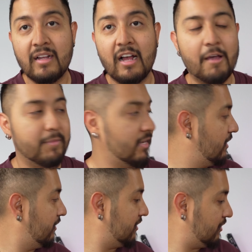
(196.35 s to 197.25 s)
I mean,
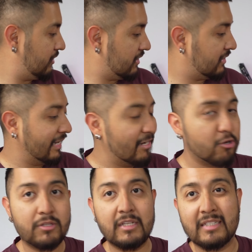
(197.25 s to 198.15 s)
it is still
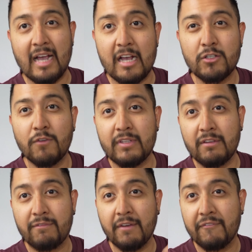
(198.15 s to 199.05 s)
not the size of the
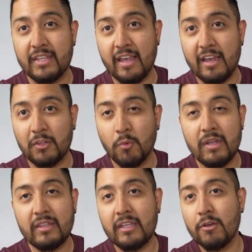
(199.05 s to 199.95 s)

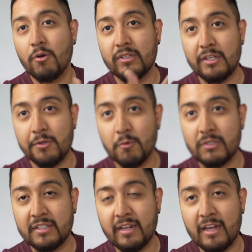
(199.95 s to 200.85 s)
5820 or the newest
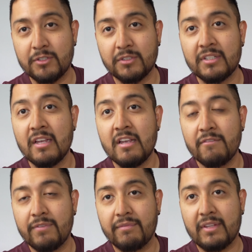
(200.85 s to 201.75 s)
generation's
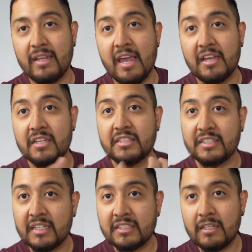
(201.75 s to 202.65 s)

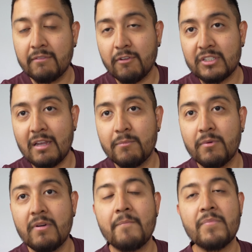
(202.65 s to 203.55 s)
5860, for
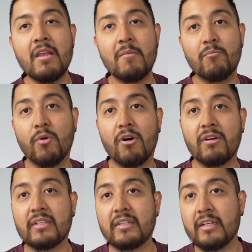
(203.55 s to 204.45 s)
example,
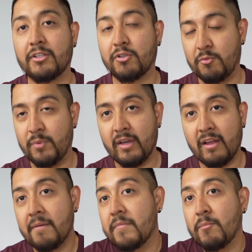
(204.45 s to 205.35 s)
but it got
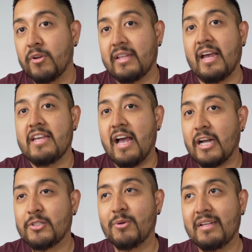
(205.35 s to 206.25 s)
bigger. But I
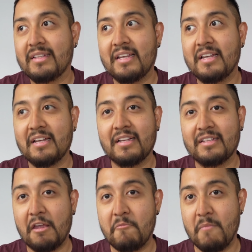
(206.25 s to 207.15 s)
actually think
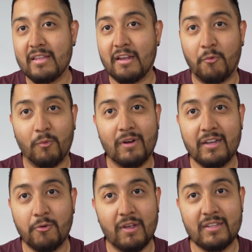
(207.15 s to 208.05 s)
they made a really
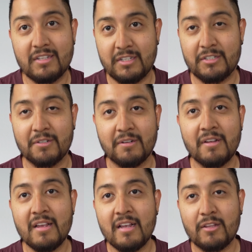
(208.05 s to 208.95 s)
great decision
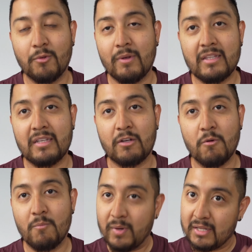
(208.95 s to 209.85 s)
doing the
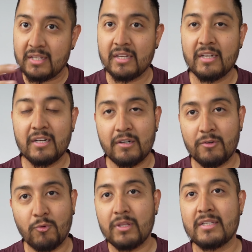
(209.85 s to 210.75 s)
complete
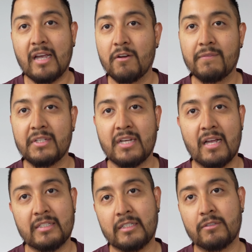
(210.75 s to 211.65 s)
redesign of the
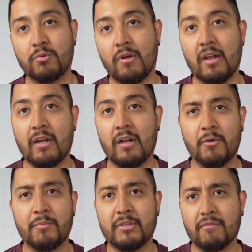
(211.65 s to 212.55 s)
chassis to a
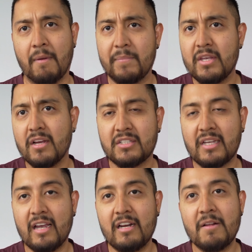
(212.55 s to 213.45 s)
little bit of a bigger
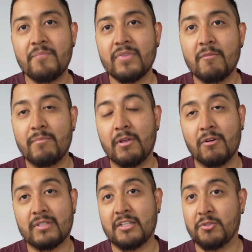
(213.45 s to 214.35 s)
scale,
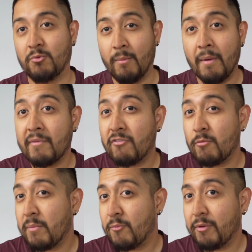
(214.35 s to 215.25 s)
because as you remember from
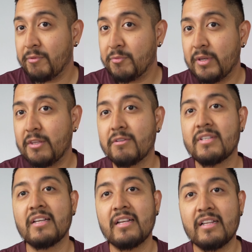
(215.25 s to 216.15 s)
my previous
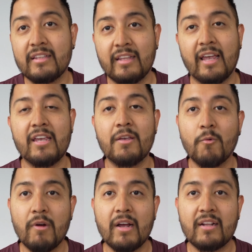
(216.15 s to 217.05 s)
videos,
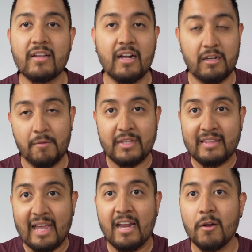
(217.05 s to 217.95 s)

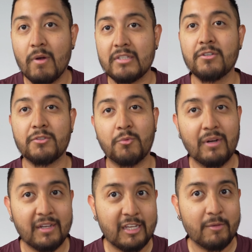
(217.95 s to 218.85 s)
Dell was not
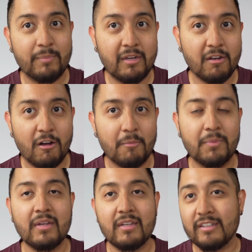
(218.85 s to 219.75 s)
really keeping up
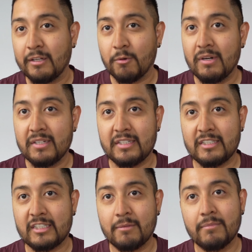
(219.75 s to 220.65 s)
the cooling
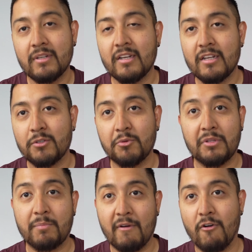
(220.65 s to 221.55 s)
system to the
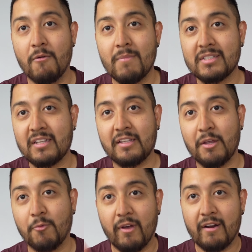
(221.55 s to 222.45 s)
performance that they
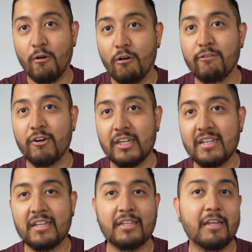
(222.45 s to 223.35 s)
were
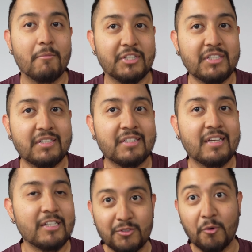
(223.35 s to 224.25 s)
offering in their machines.
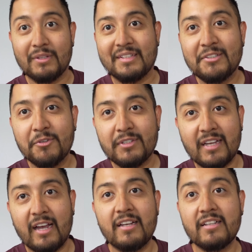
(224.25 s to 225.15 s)
So with this new
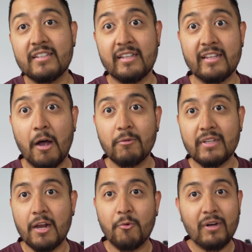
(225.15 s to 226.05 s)
design, now
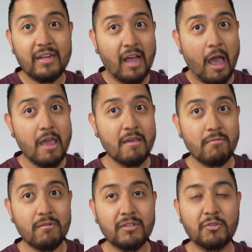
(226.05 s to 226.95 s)
they are really
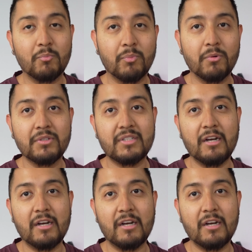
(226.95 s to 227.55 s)
able to push a